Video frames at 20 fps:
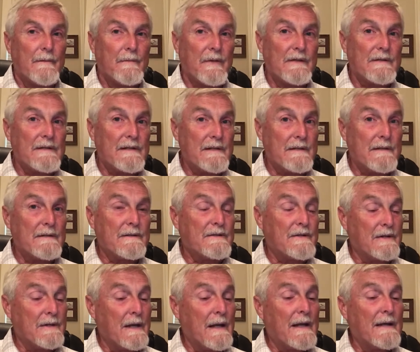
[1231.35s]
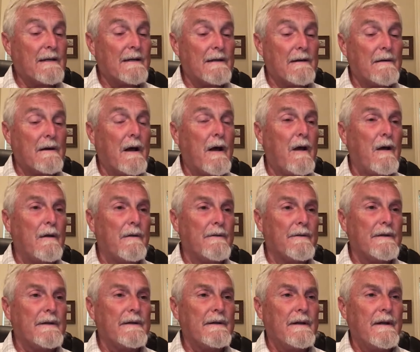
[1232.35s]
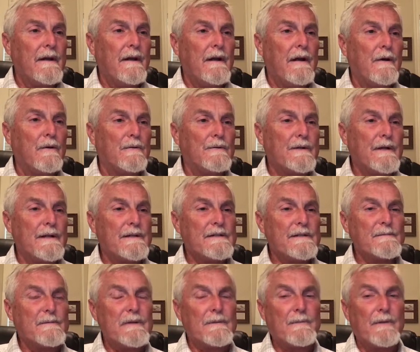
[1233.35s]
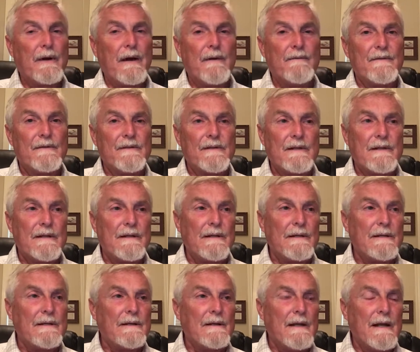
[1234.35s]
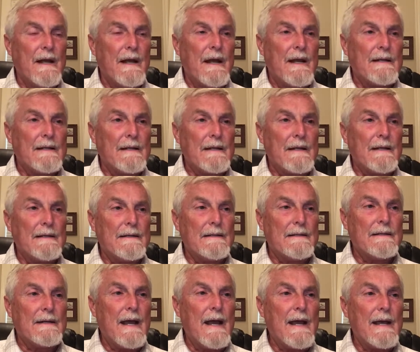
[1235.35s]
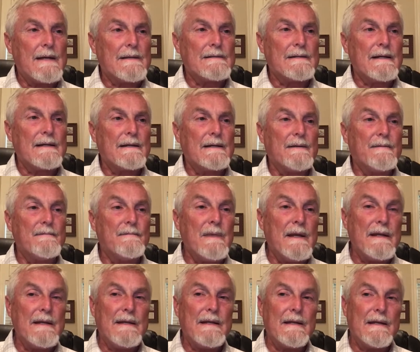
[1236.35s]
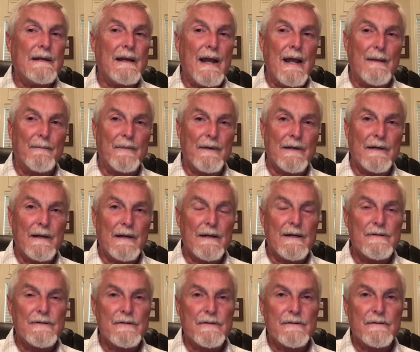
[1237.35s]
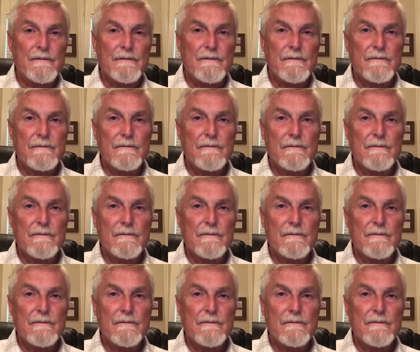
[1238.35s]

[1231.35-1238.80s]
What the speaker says: Because it's like all the Old Testament prophecy, it has an immediate application